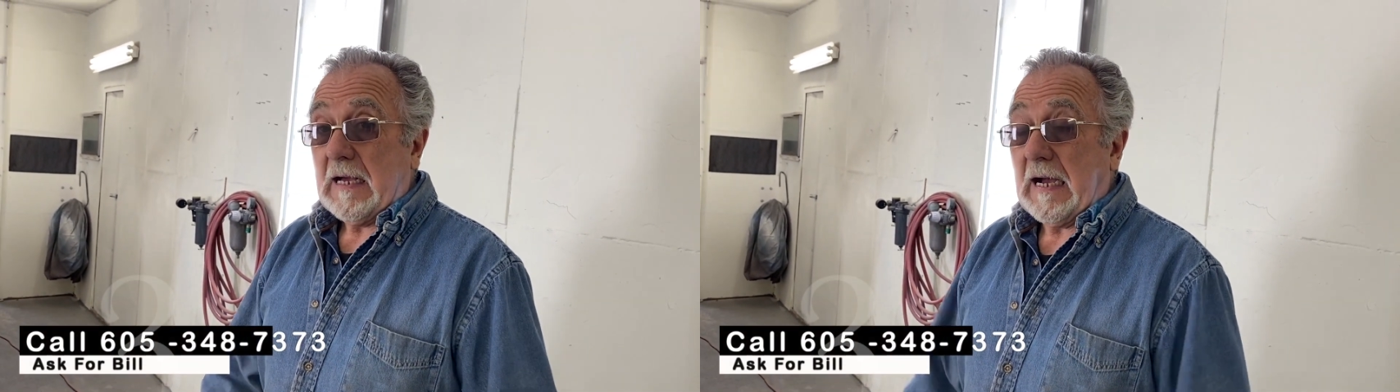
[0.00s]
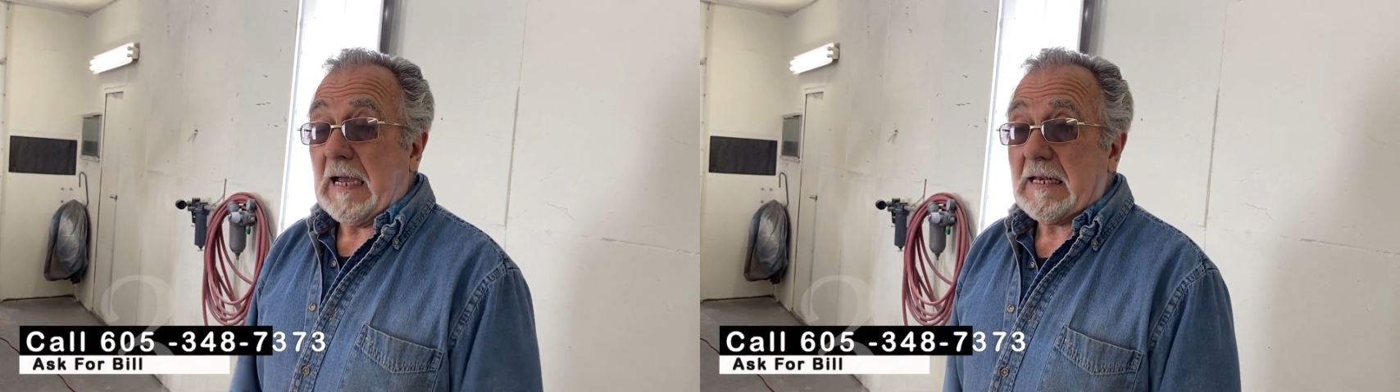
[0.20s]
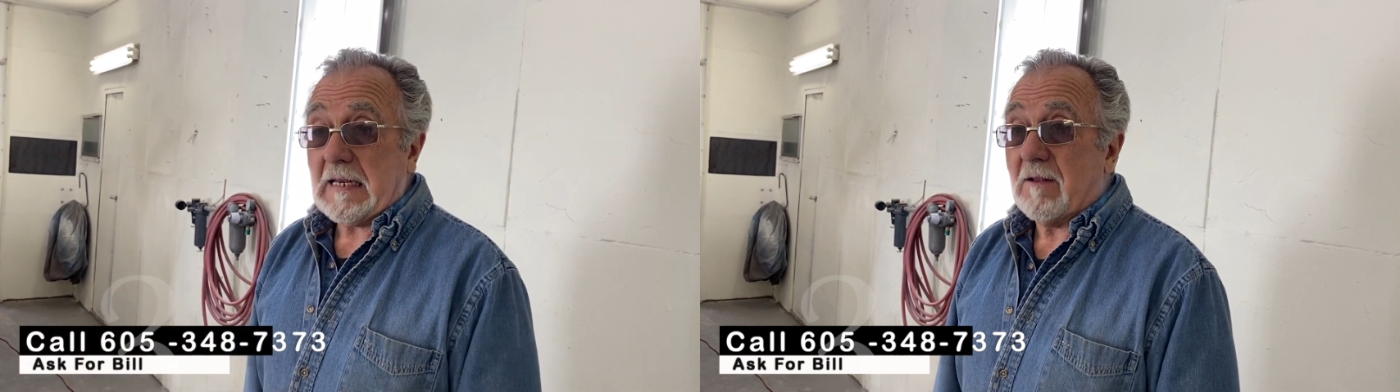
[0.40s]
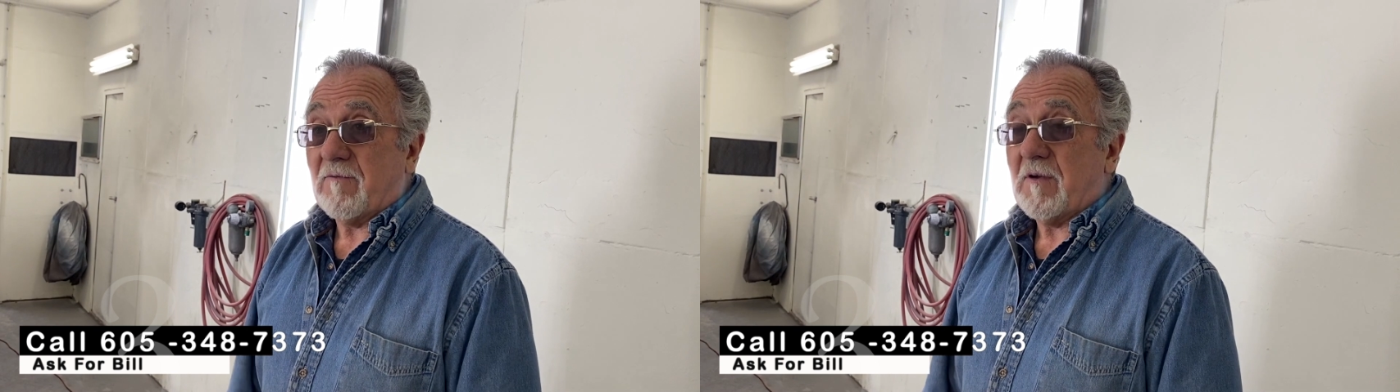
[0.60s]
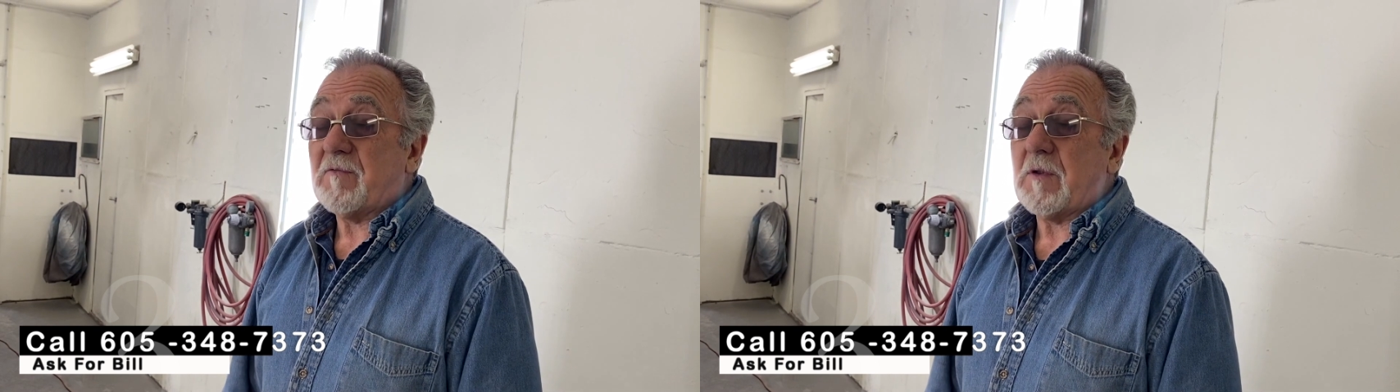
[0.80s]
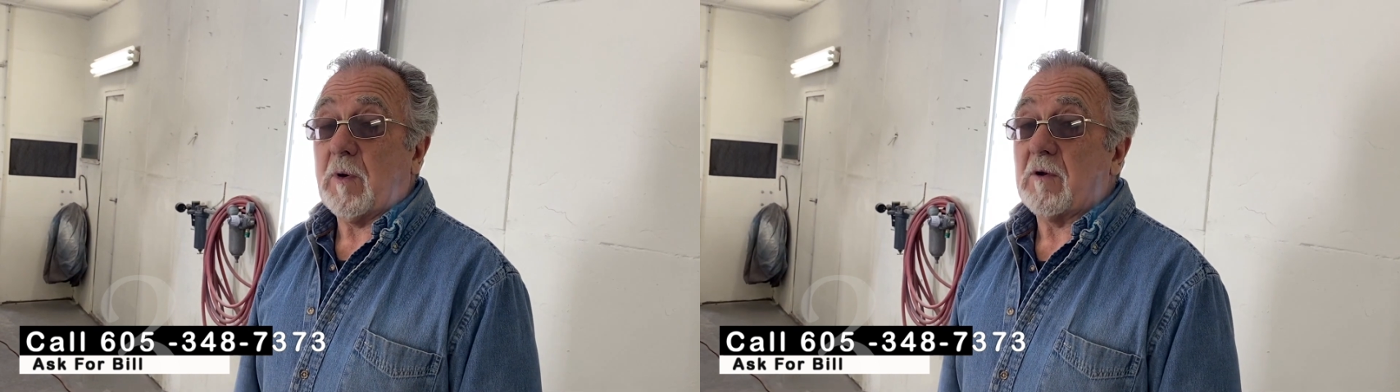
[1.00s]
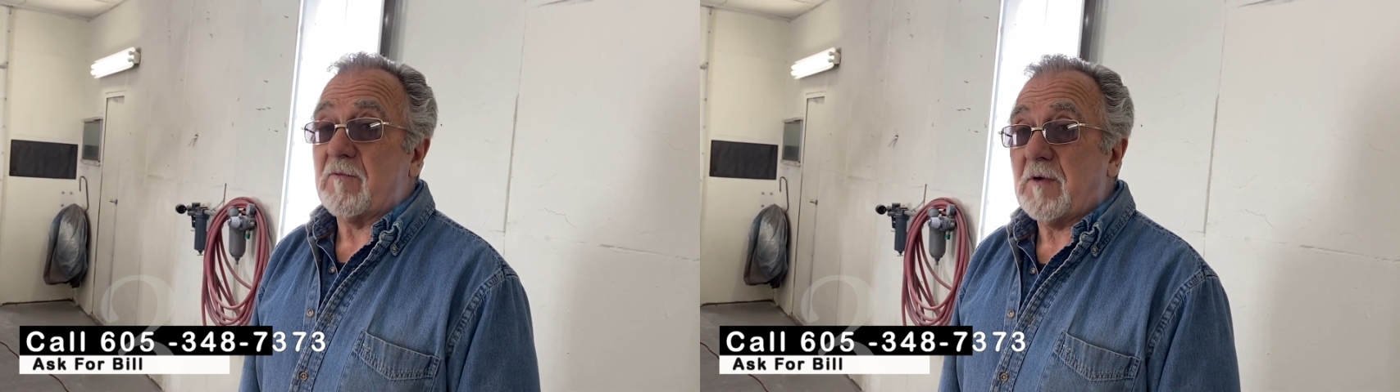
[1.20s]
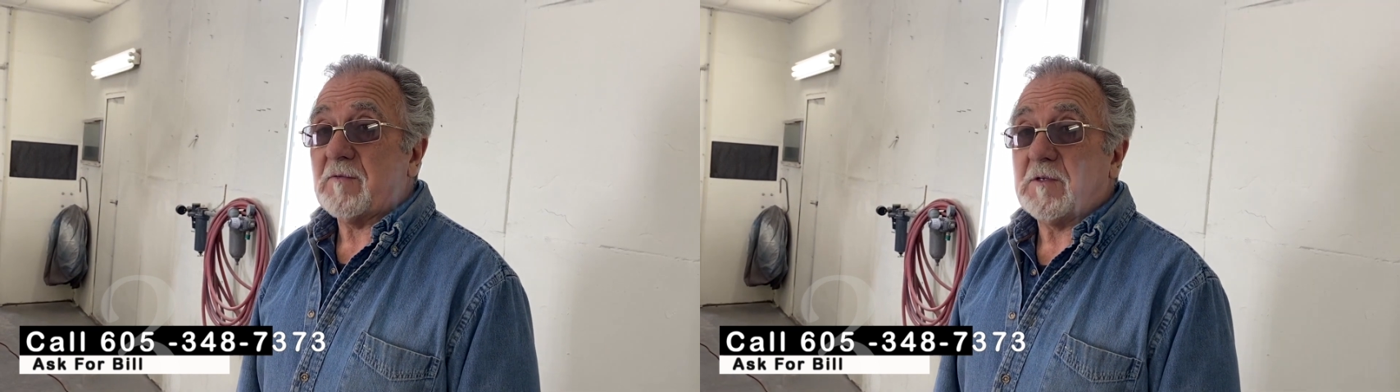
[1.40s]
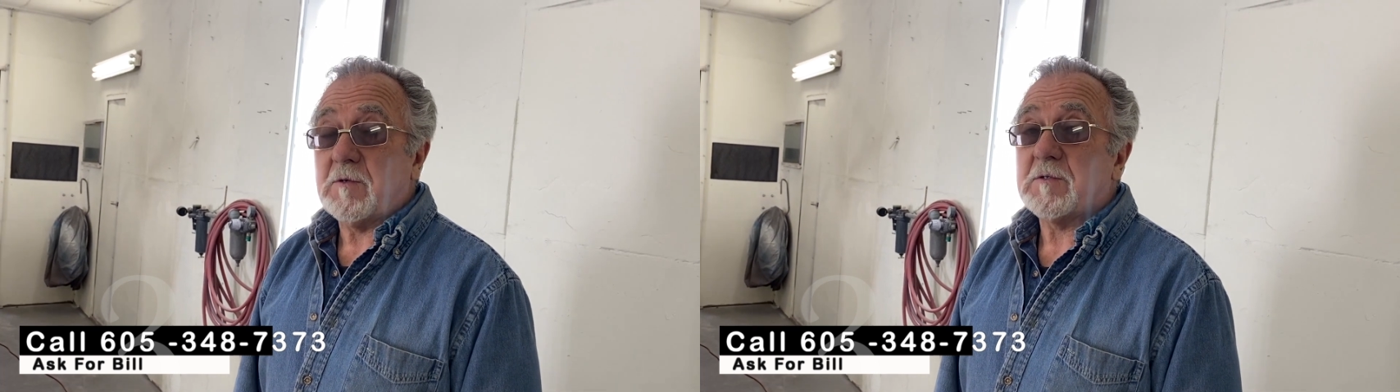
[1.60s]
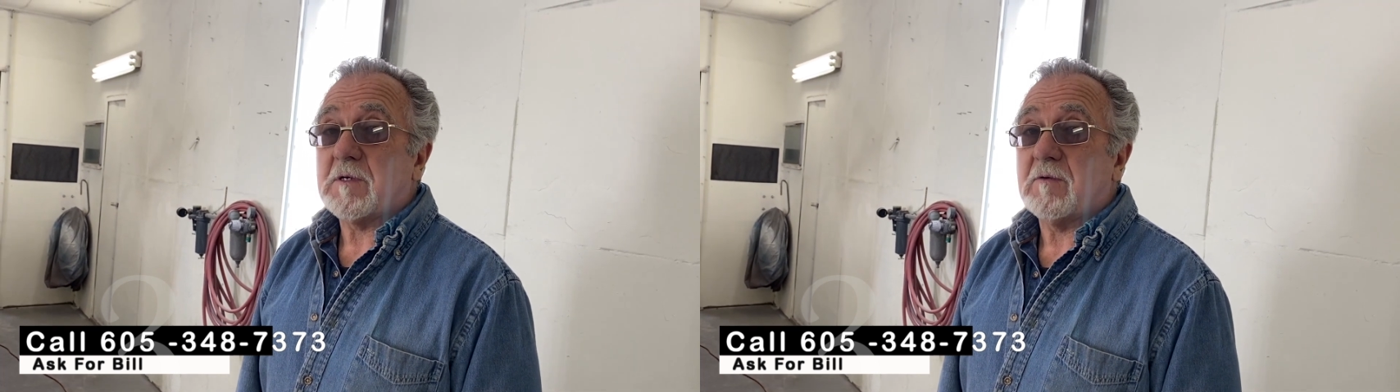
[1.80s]
I need a 51 or
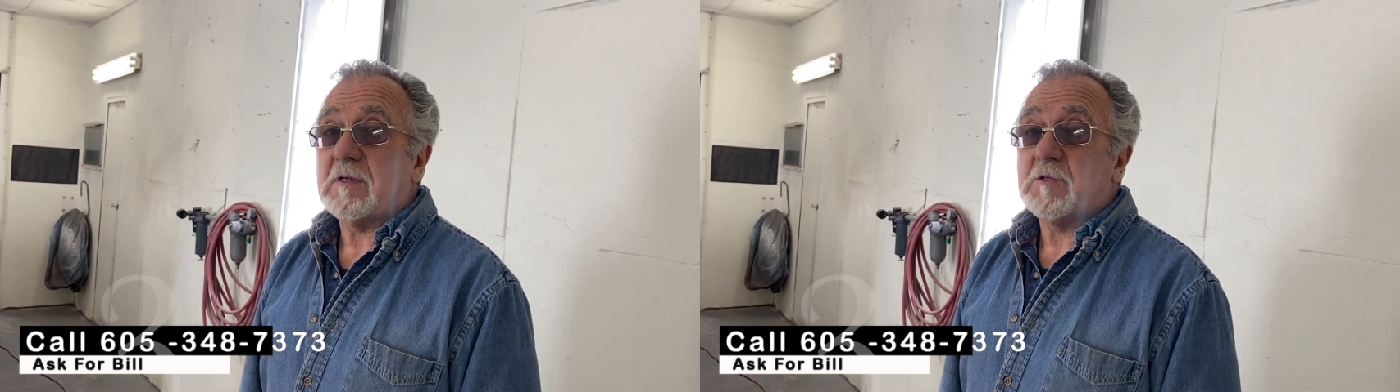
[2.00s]
52 Chevy